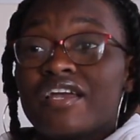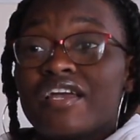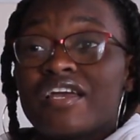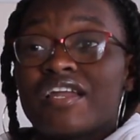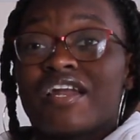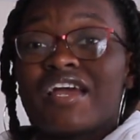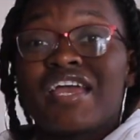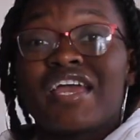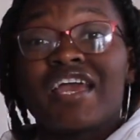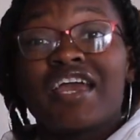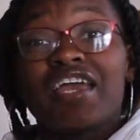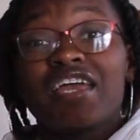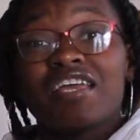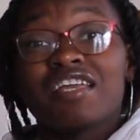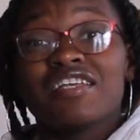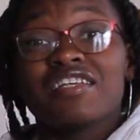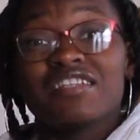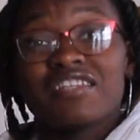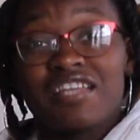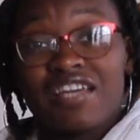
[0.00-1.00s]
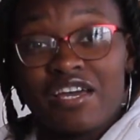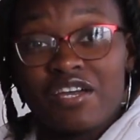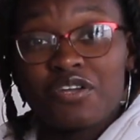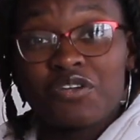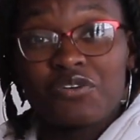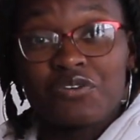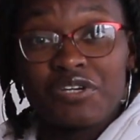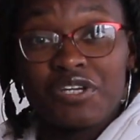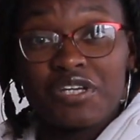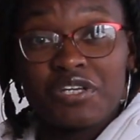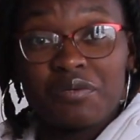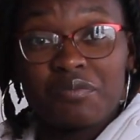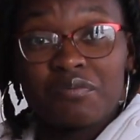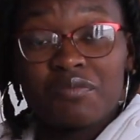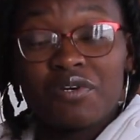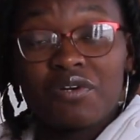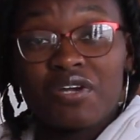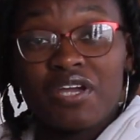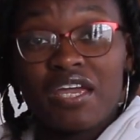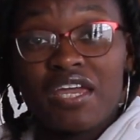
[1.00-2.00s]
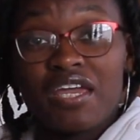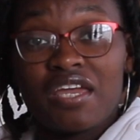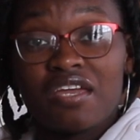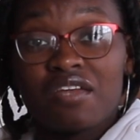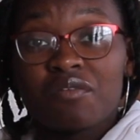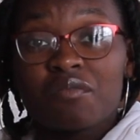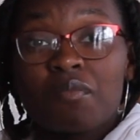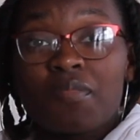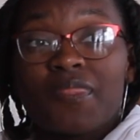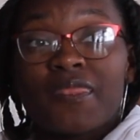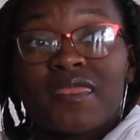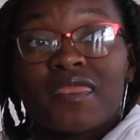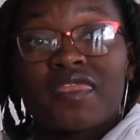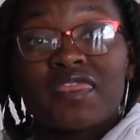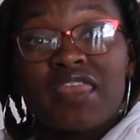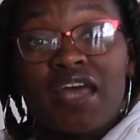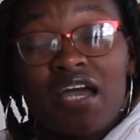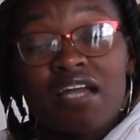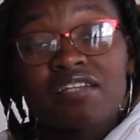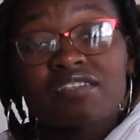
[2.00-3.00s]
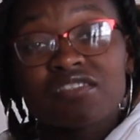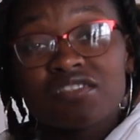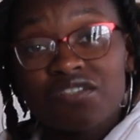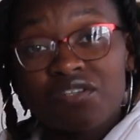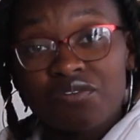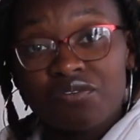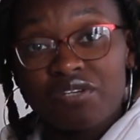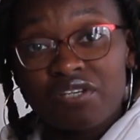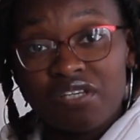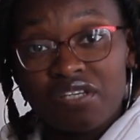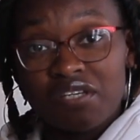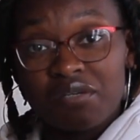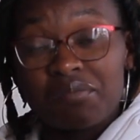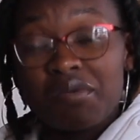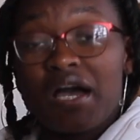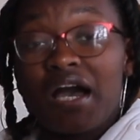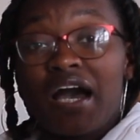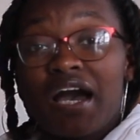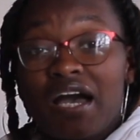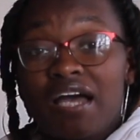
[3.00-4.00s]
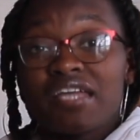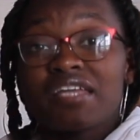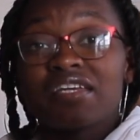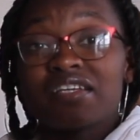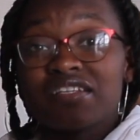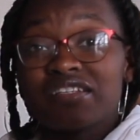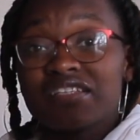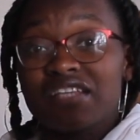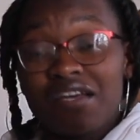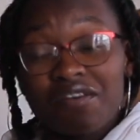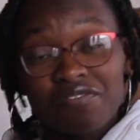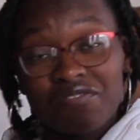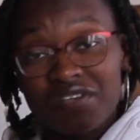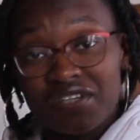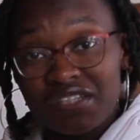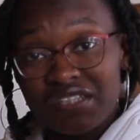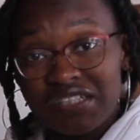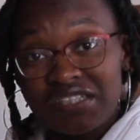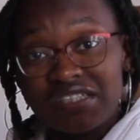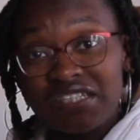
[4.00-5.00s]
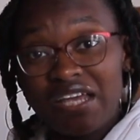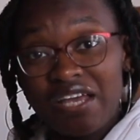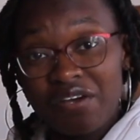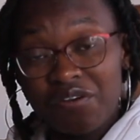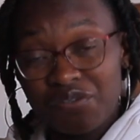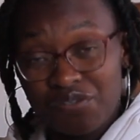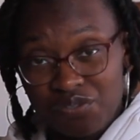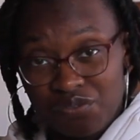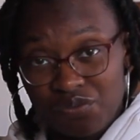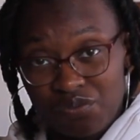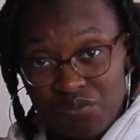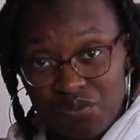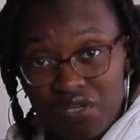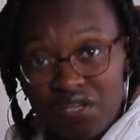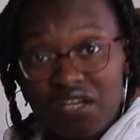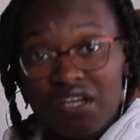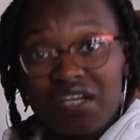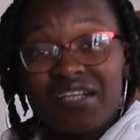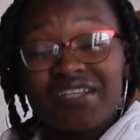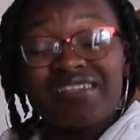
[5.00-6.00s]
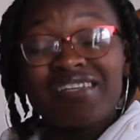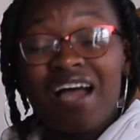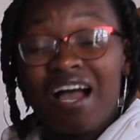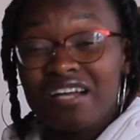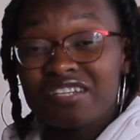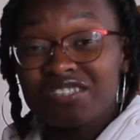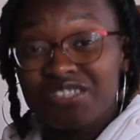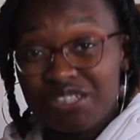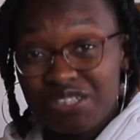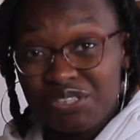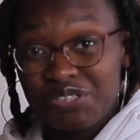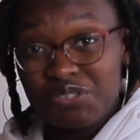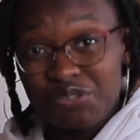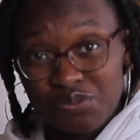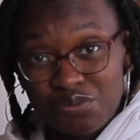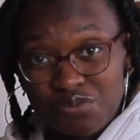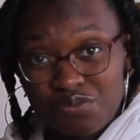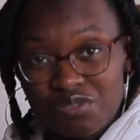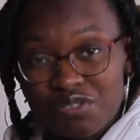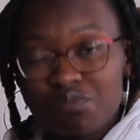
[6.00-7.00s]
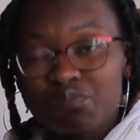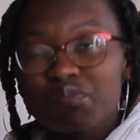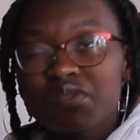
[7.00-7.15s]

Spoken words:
And I hate that cream, okay? That is a cream I can definitely tell you not to use.